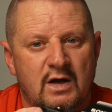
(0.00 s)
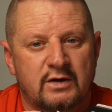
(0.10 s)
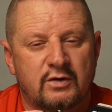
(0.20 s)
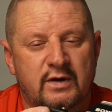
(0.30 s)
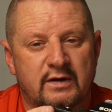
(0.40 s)

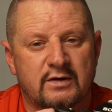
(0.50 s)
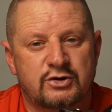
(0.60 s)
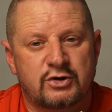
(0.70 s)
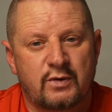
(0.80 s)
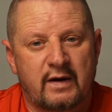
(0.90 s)
you can
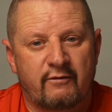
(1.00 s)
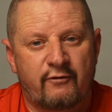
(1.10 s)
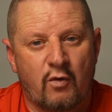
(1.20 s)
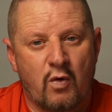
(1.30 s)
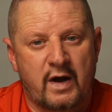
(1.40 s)
shoot in
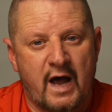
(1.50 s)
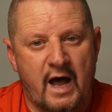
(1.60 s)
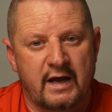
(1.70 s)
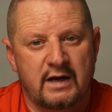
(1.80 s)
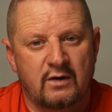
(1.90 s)

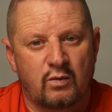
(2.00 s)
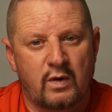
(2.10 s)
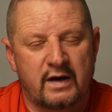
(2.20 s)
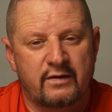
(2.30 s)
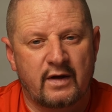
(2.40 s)
4K
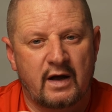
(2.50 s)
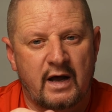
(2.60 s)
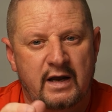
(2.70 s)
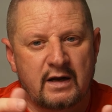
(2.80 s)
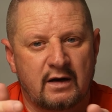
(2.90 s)
with
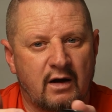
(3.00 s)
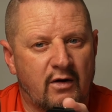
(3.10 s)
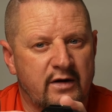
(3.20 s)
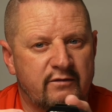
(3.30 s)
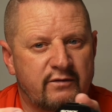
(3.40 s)
a
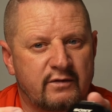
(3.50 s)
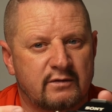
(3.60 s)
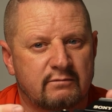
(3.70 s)
live